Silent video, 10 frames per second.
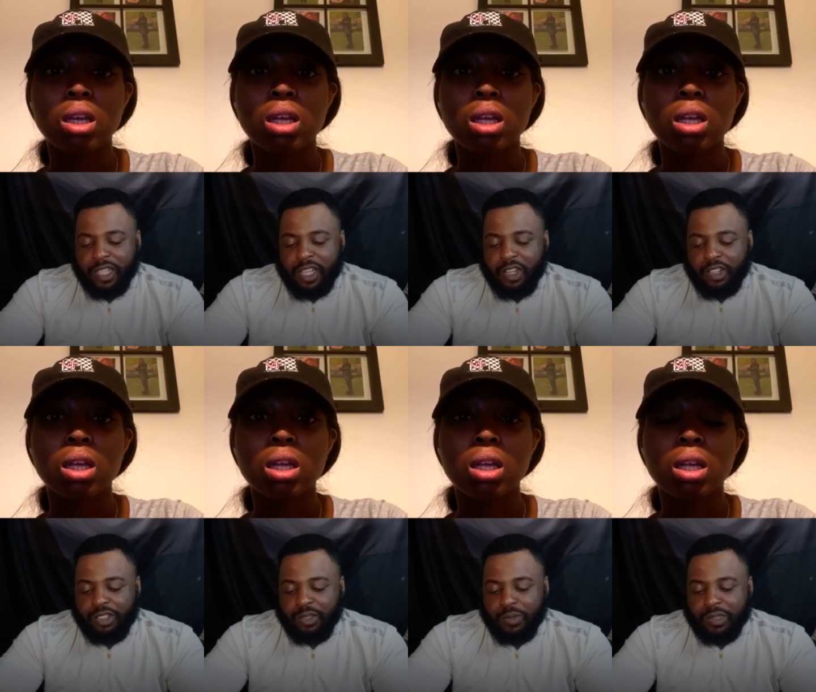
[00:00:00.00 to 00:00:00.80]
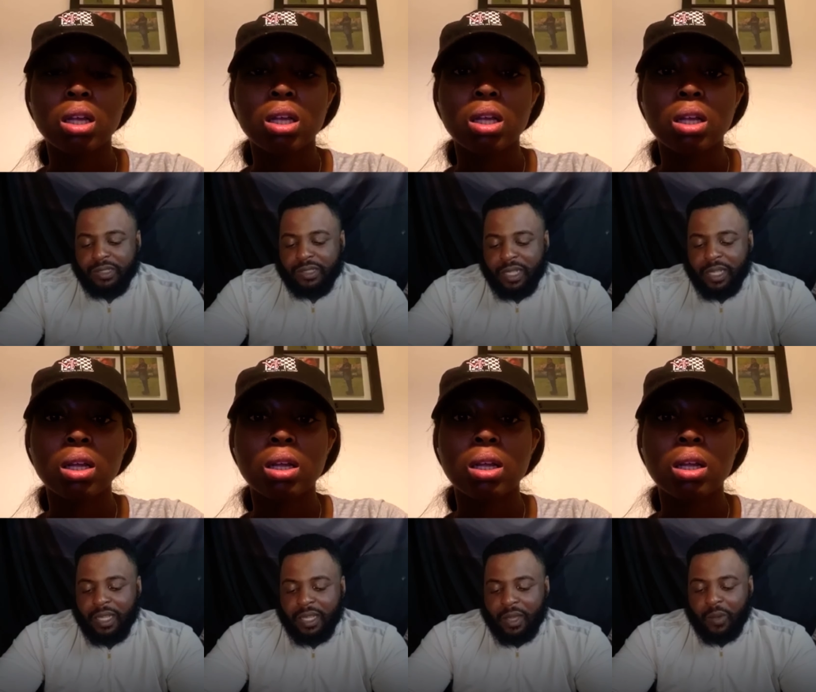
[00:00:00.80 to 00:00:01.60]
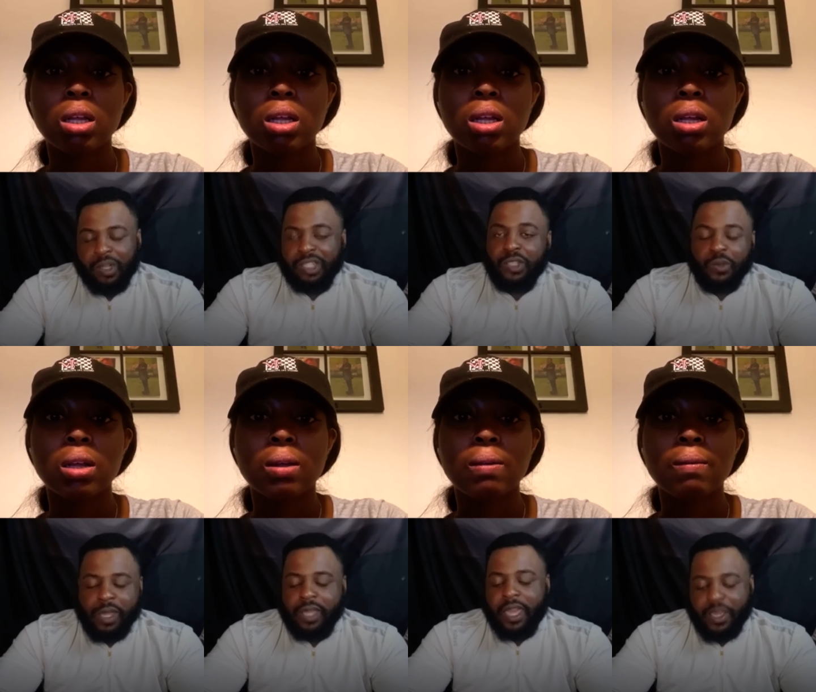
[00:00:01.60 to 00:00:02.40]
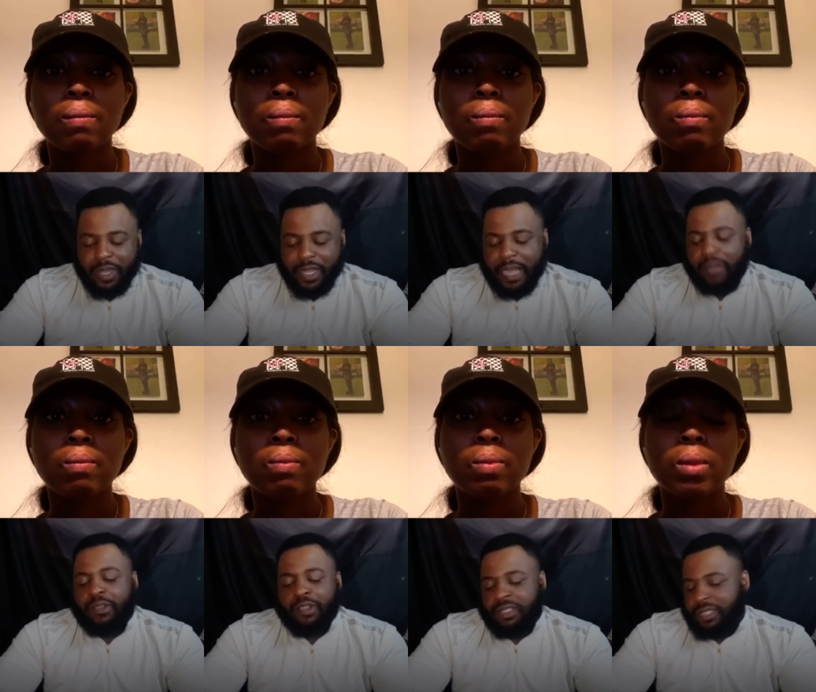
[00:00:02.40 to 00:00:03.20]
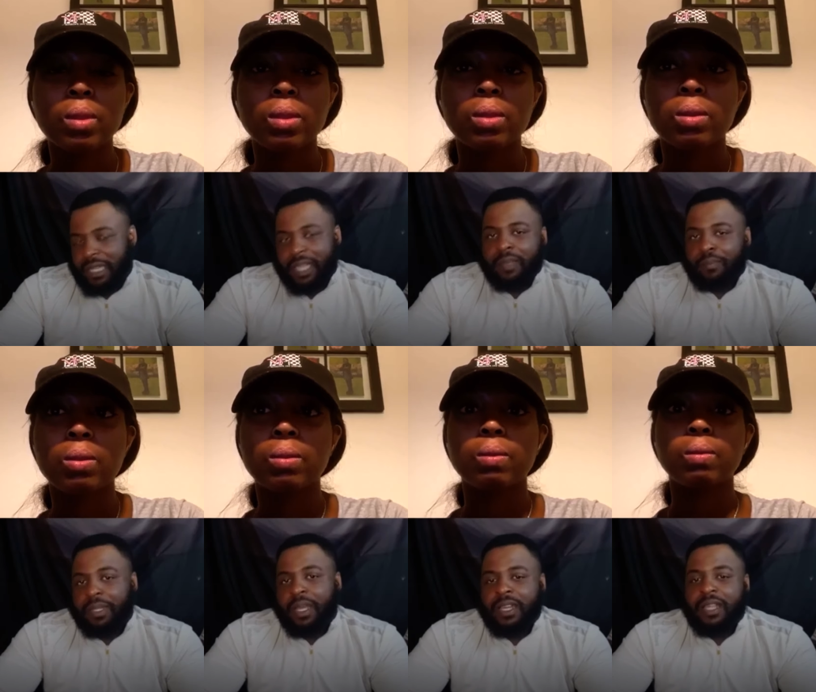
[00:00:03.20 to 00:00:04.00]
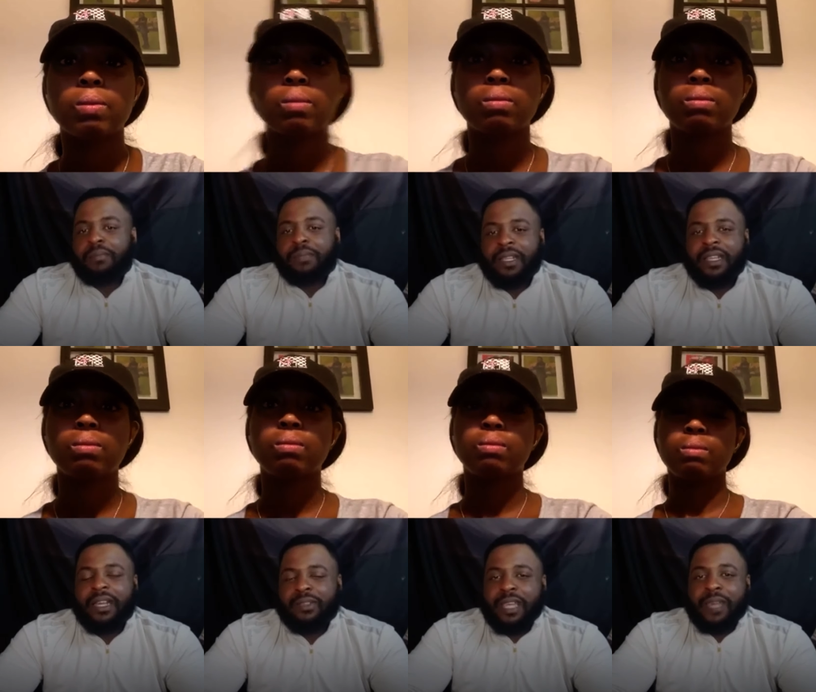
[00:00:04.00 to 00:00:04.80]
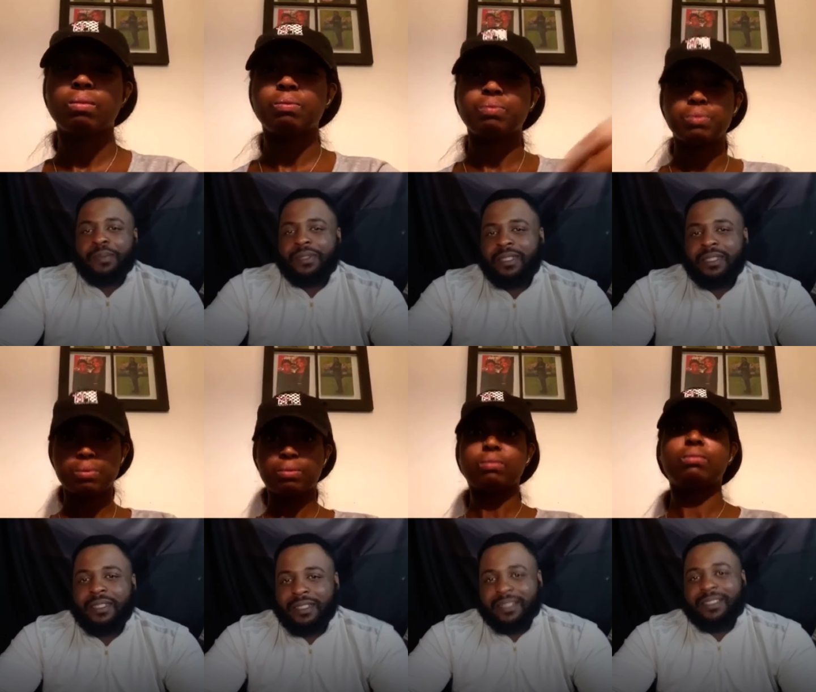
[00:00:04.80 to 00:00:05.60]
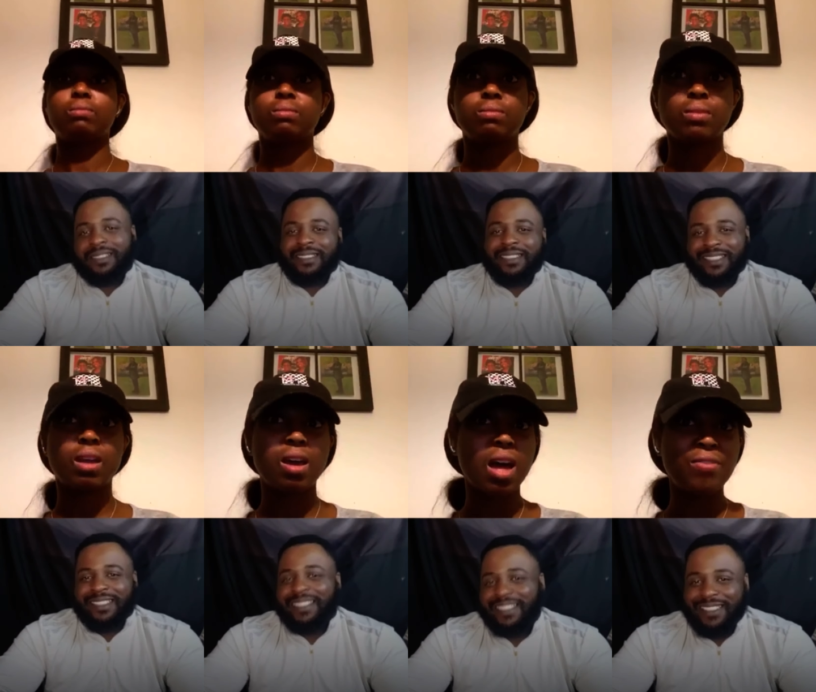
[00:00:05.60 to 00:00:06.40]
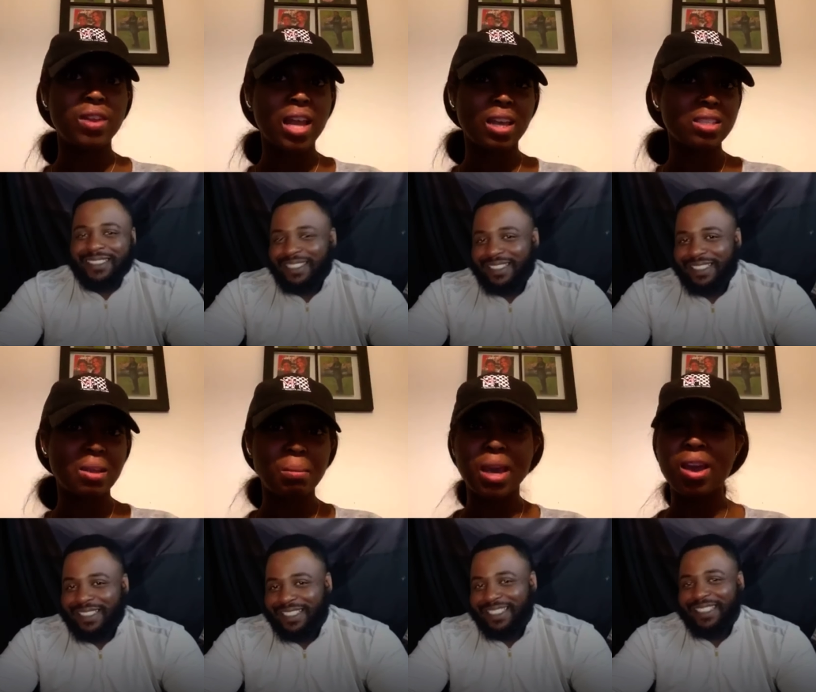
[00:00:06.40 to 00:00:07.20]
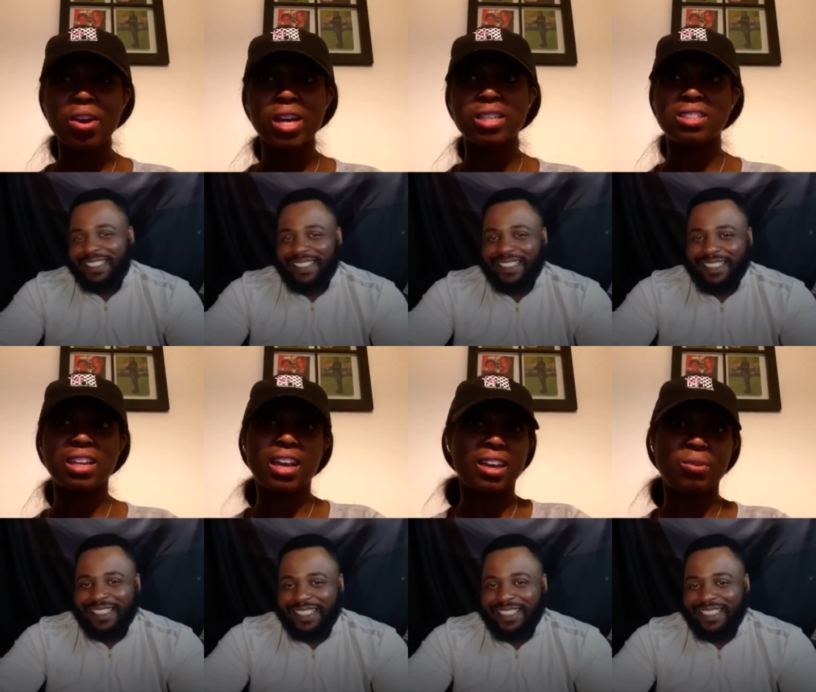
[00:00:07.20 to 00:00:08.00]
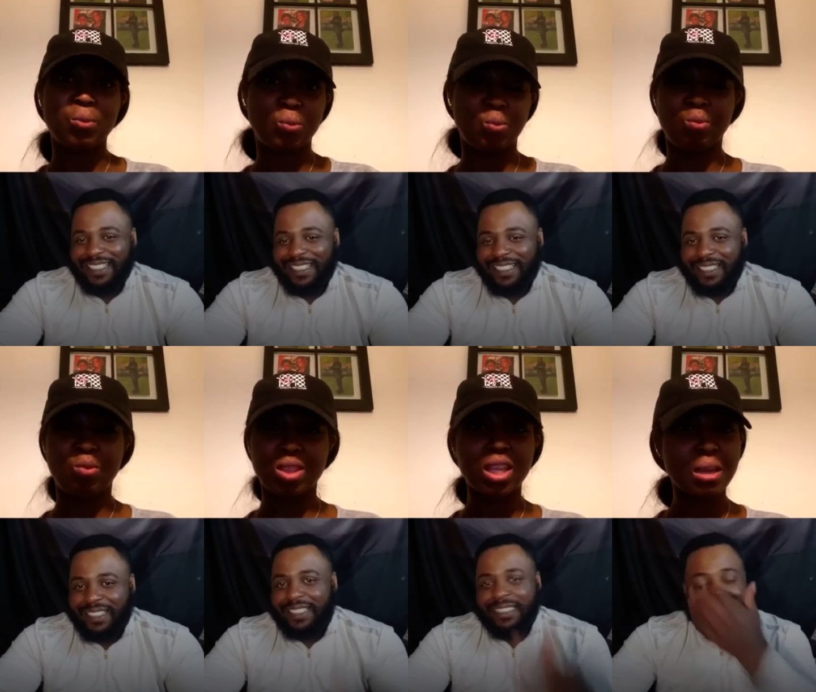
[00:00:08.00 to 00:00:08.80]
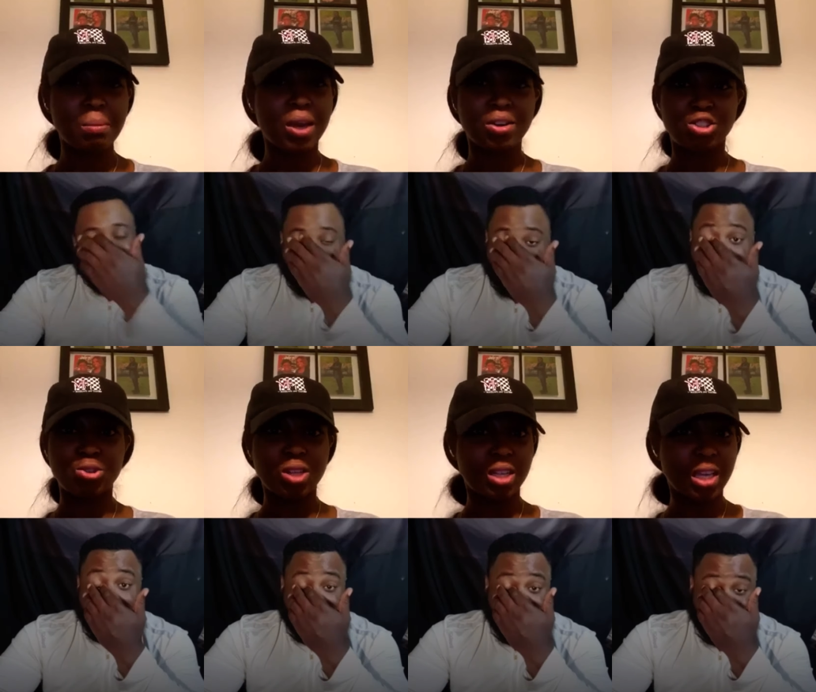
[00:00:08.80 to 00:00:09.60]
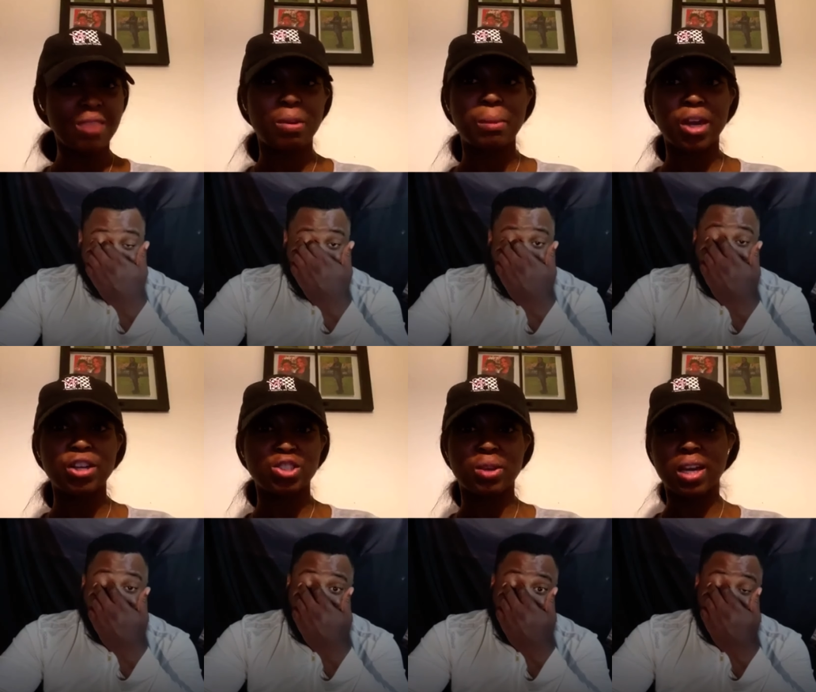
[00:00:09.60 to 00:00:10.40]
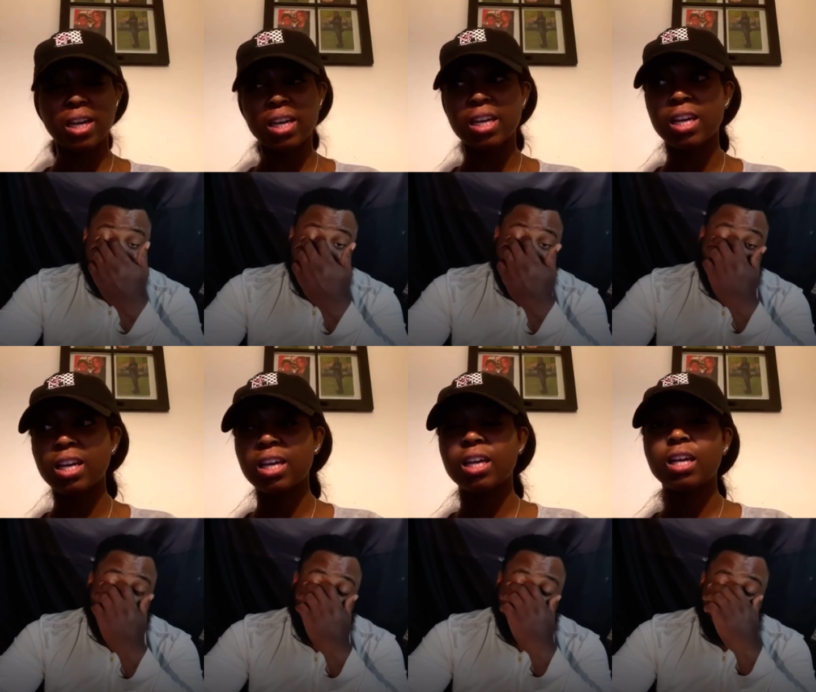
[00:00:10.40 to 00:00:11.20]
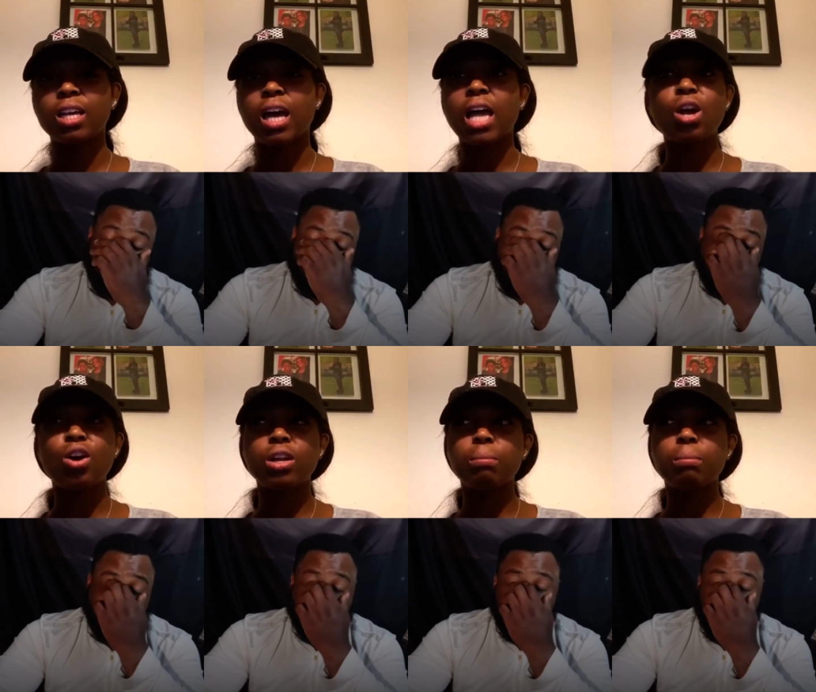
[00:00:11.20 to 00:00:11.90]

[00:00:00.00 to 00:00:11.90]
Speaker 1: your energy once? Like, once you win, can you get out, or is it like a blood in, blood out type of thing?
Speaker 2: No, I feel like it's a marriage. Like with any marriage, you could leave a marriage, right? I know in